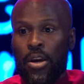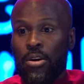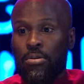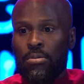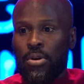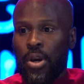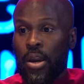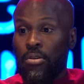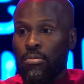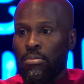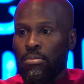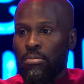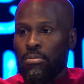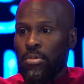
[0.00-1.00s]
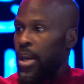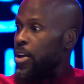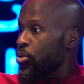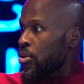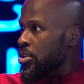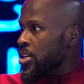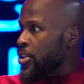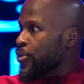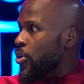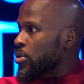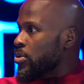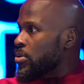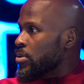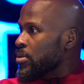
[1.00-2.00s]
can you go on stage for
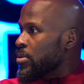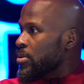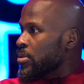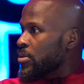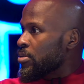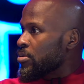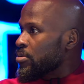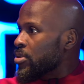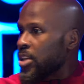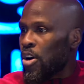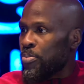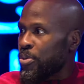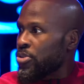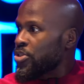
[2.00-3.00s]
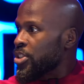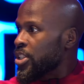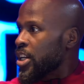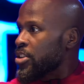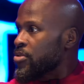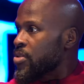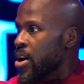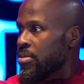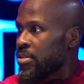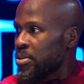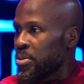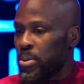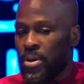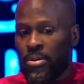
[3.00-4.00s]
us? Just help us ginger the crowd." And
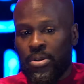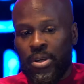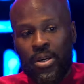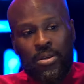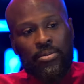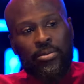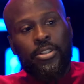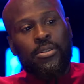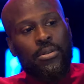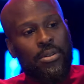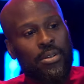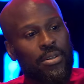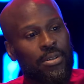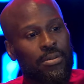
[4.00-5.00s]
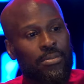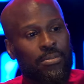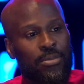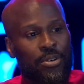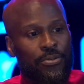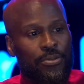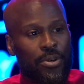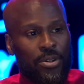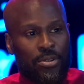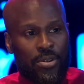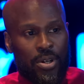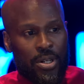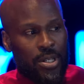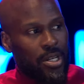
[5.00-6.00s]
I was like, "Motherfuckers
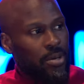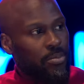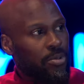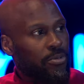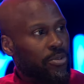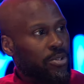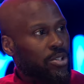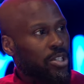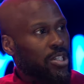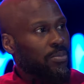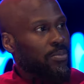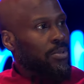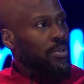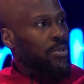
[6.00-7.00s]
trying to get me for cheap."